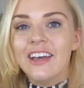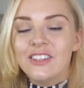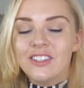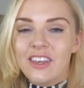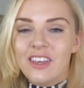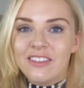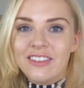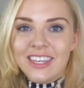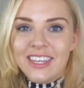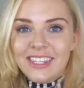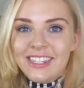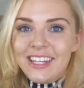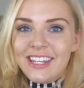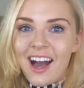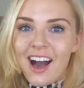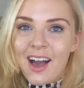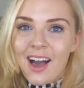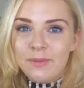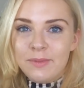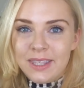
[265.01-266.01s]
So this
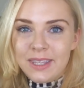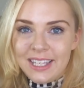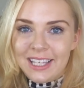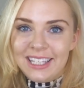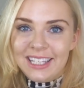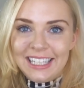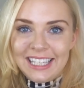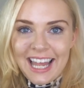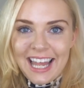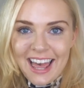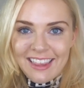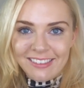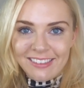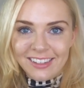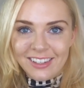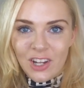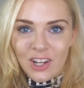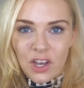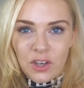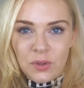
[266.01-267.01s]
time the leather
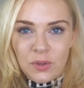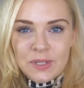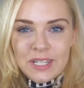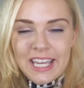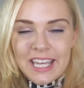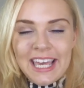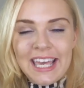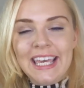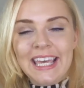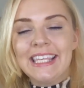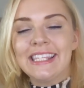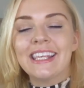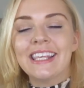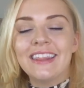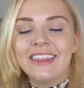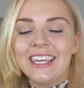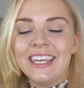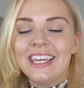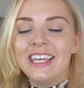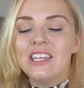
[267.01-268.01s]
note is
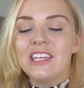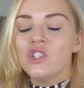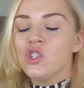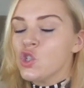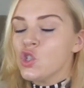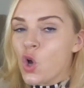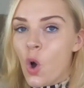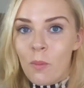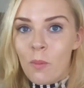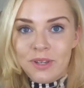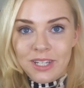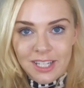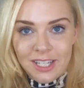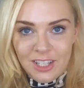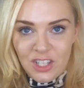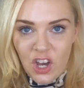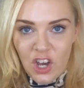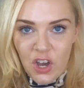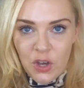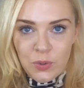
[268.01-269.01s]
the dominant
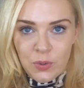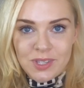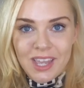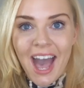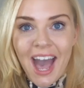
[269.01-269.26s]
note,